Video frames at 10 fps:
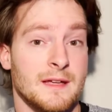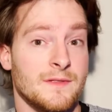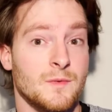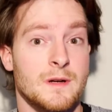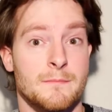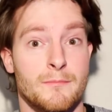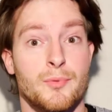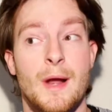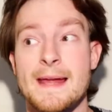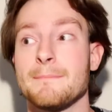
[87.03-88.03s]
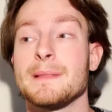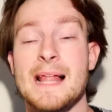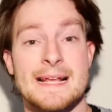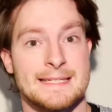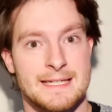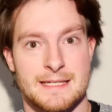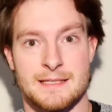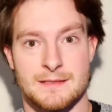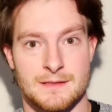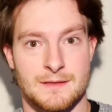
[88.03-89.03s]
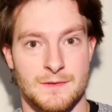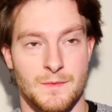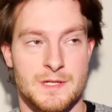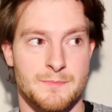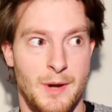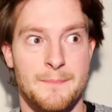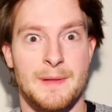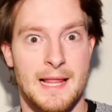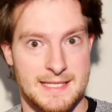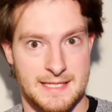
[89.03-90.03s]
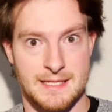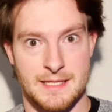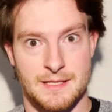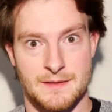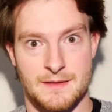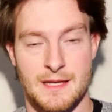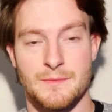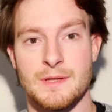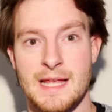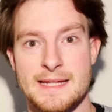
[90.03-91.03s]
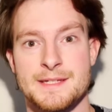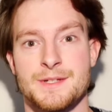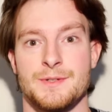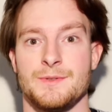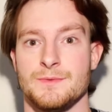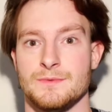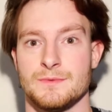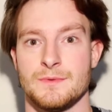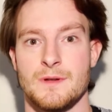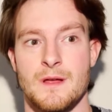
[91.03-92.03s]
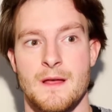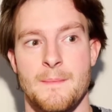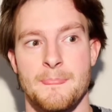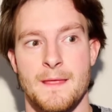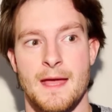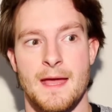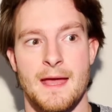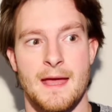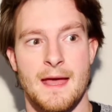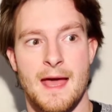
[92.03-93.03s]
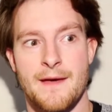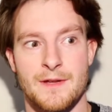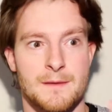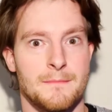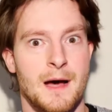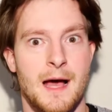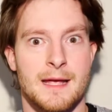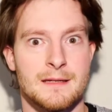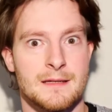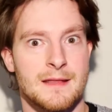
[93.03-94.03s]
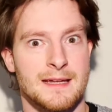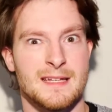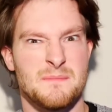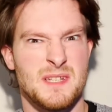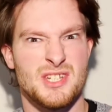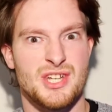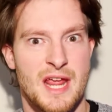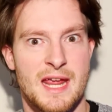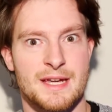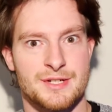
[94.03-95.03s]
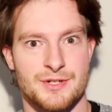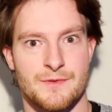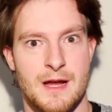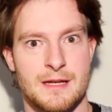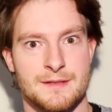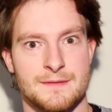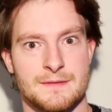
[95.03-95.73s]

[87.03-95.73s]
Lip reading: word brain plasticity. The words brain plasticity, that relates to having a mind that can be changed, right?